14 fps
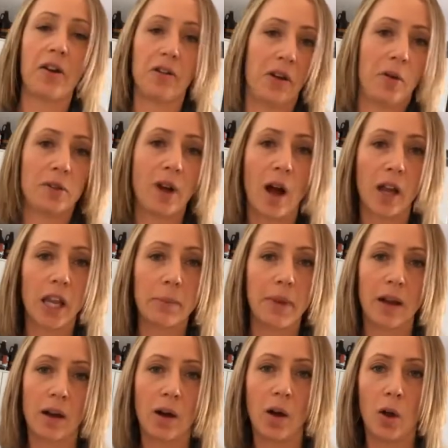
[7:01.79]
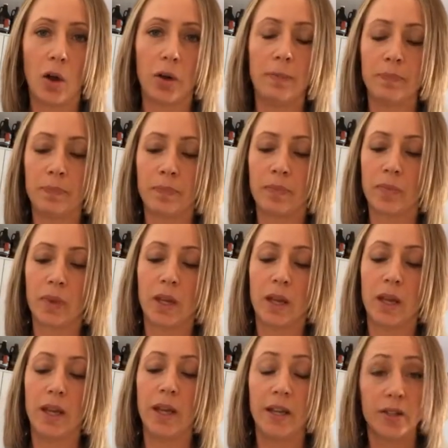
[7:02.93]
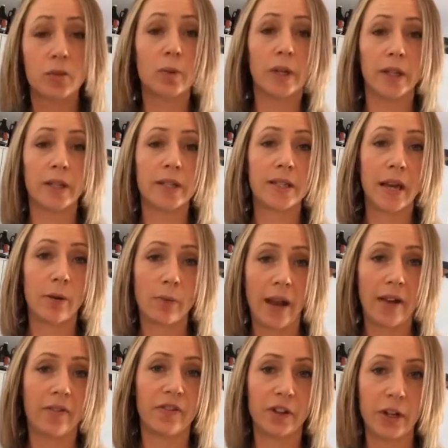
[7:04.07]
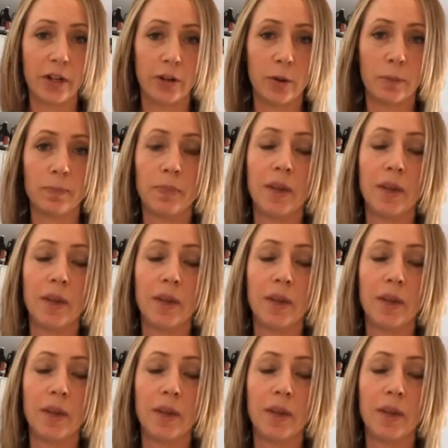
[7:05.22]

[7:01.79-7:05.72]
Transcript: don't know, document called Is Real Estate Right for You?